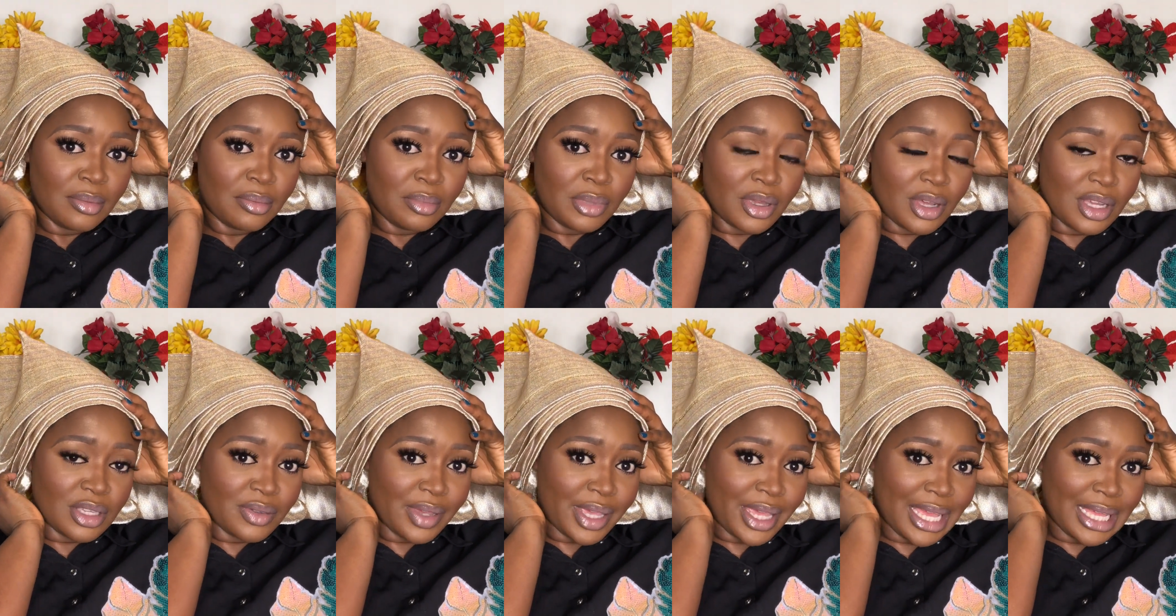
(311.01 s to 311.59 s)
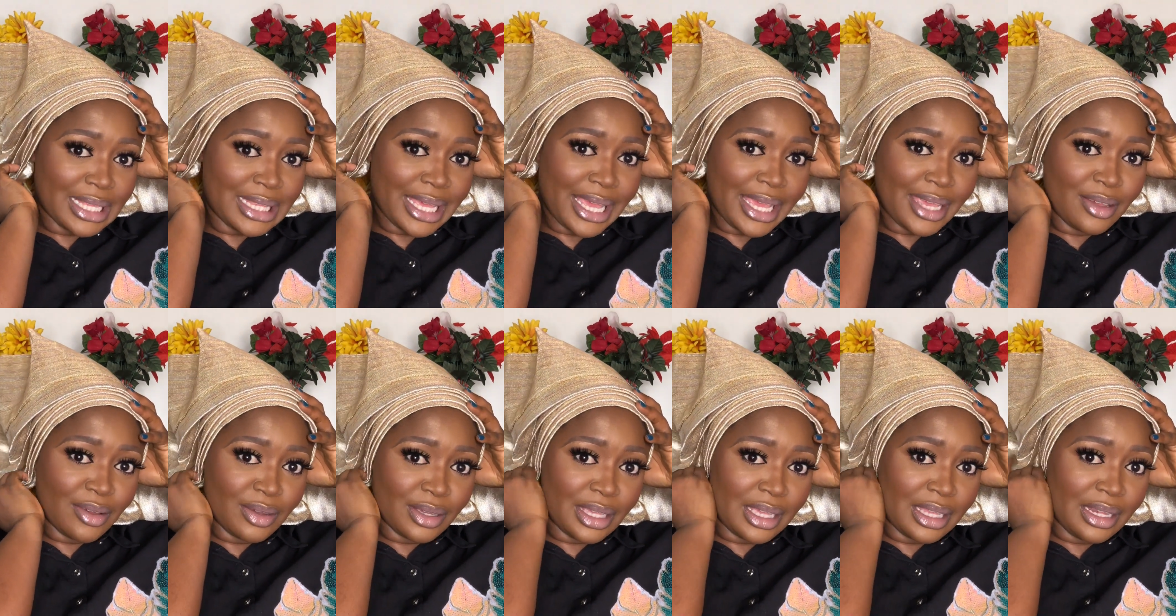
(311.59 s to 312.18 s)
because when you are tying
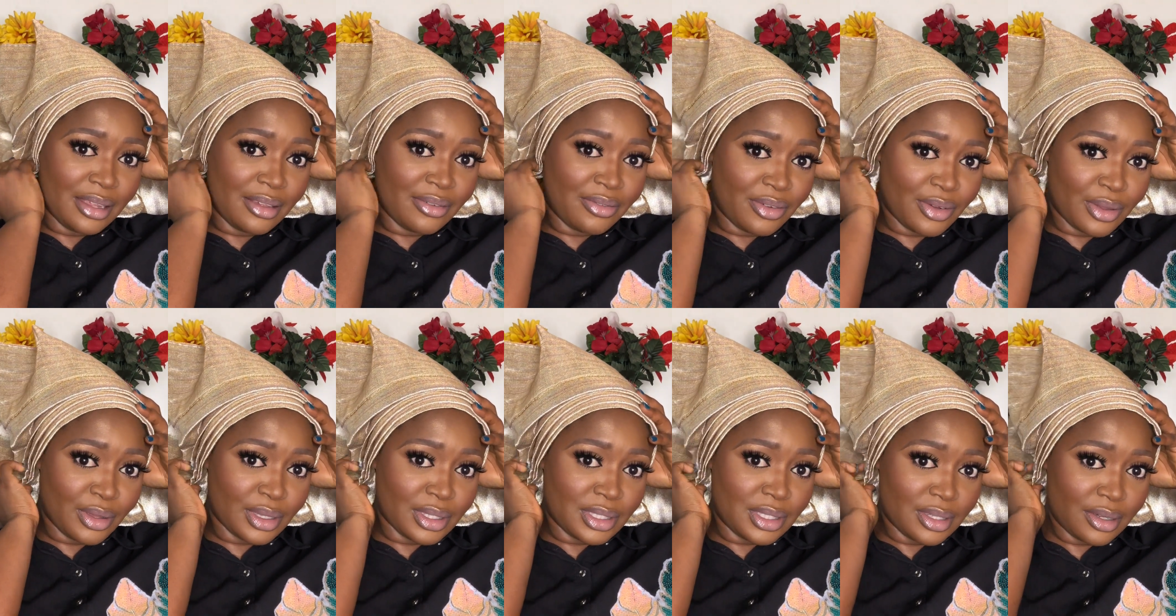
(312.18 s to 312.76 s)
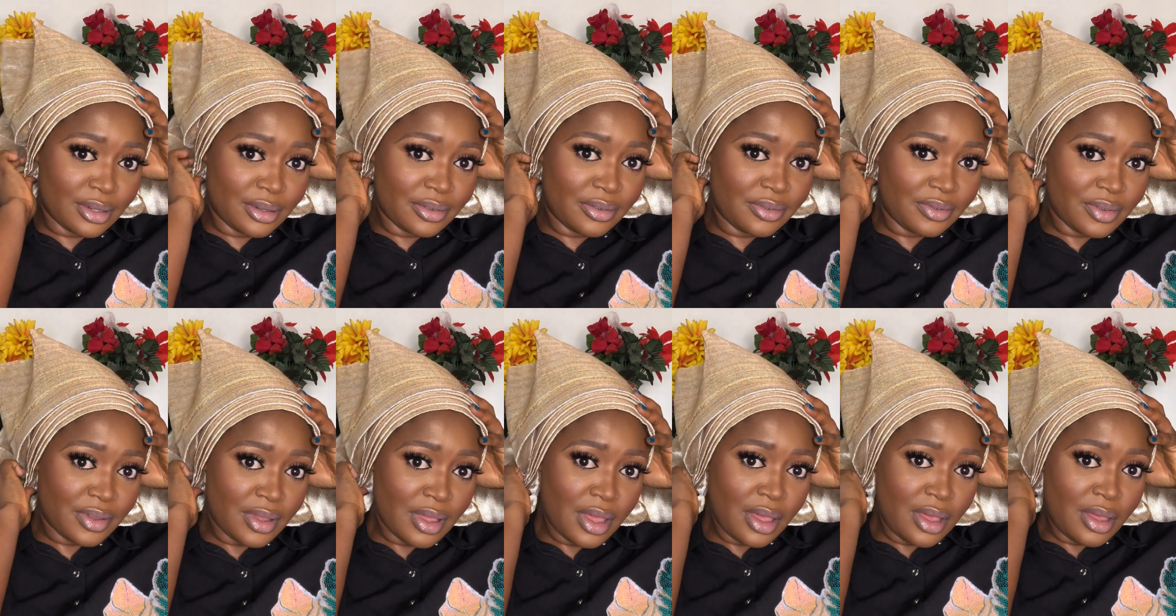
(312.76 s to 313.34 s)
your gele for yourself,
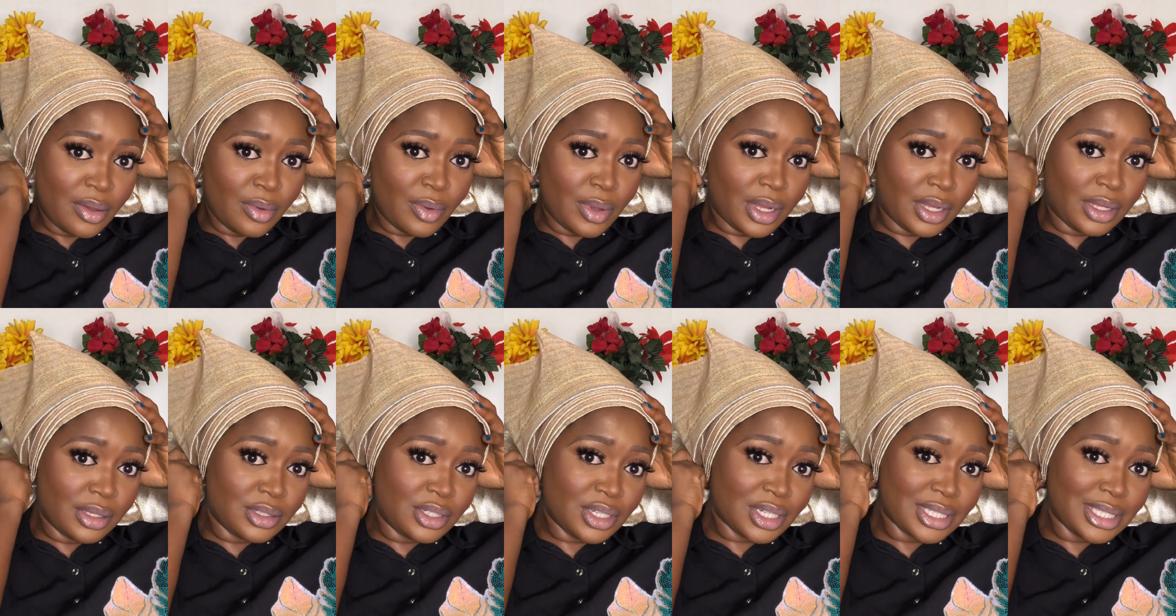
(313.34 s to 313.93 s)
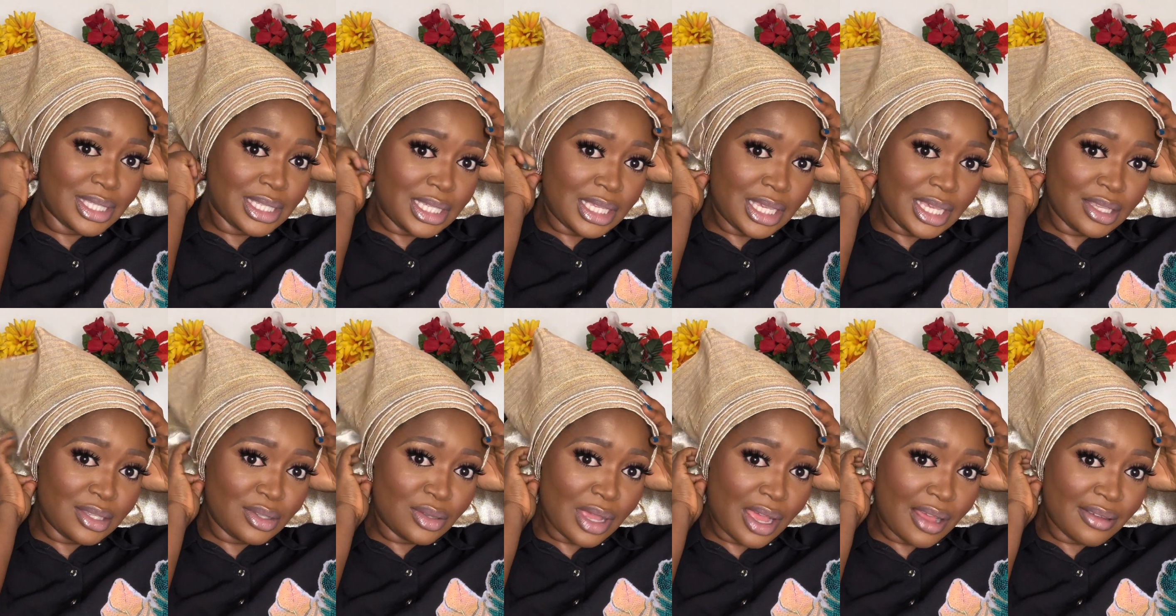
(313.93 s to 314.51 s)
well, just in
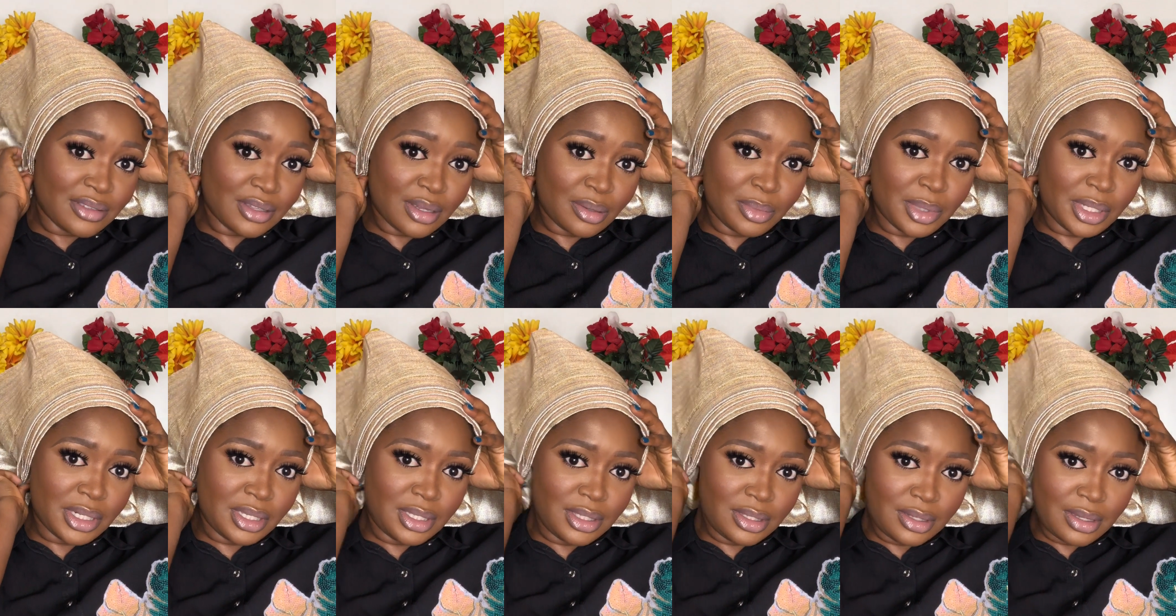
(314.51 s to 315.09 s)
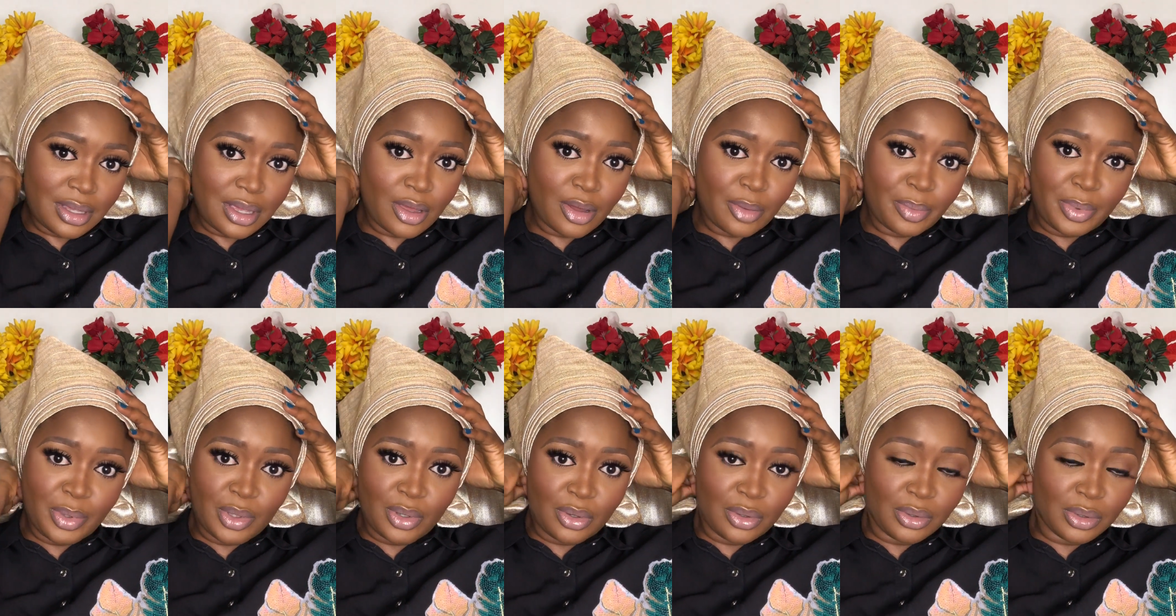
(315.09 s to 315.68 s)
case you have somebody to
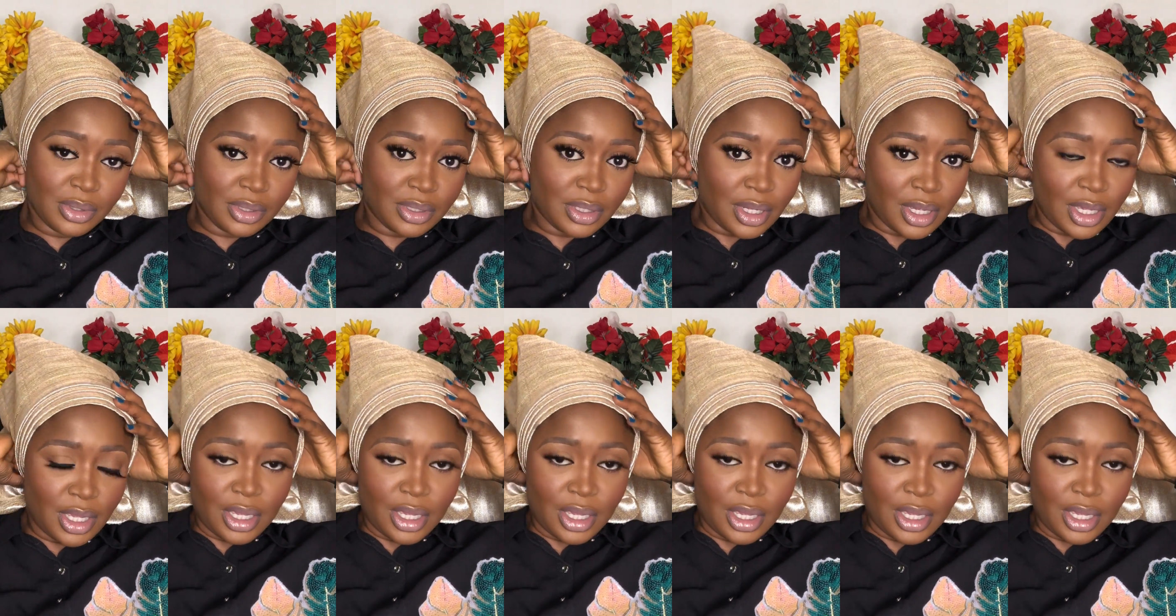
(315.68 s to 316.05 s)
help you hold,